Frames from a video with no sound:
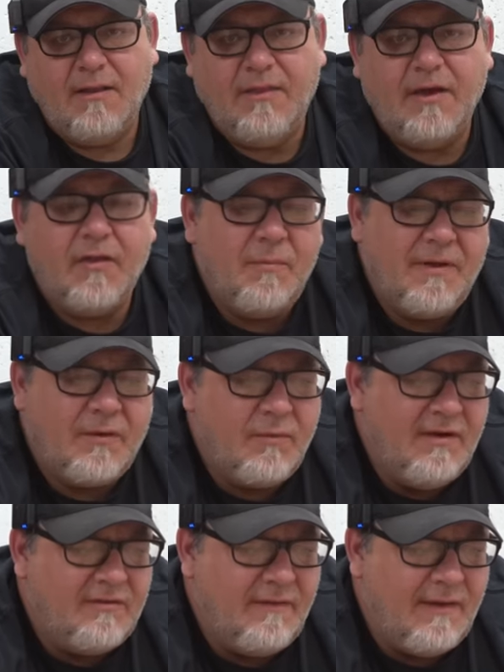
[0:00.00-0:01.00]
The other big
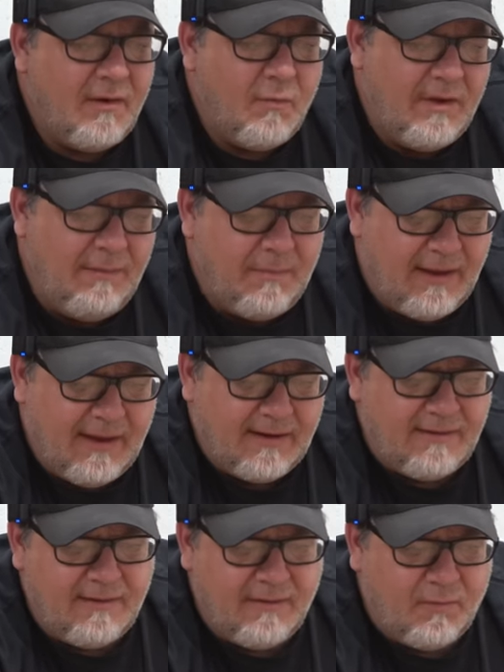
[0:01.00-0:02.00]
reason that we
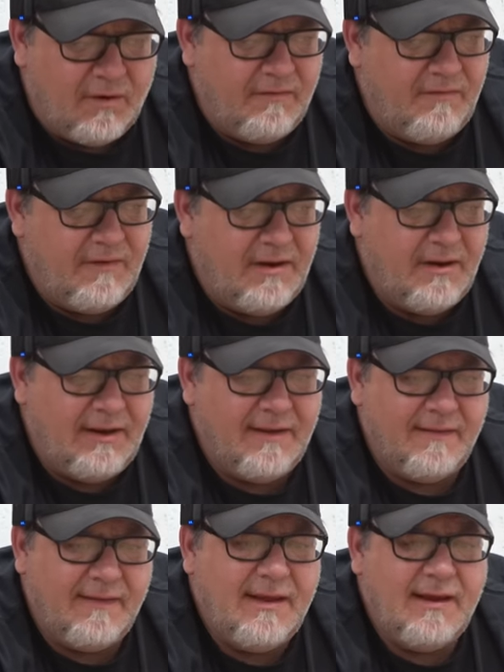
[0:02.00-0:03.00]
picked the Onefinity
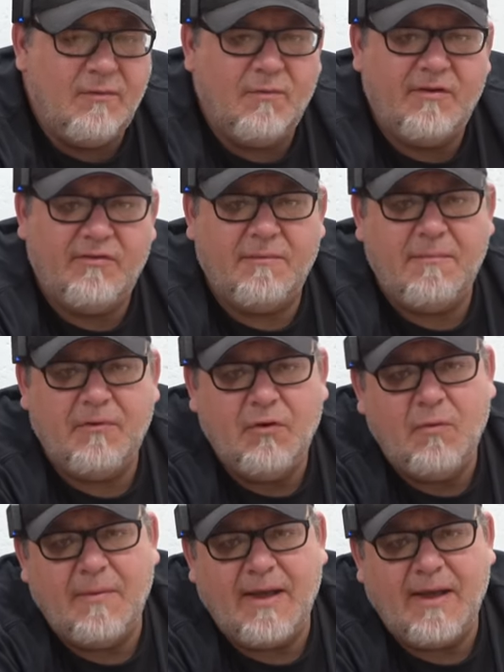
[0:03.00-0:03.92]
Elite was the new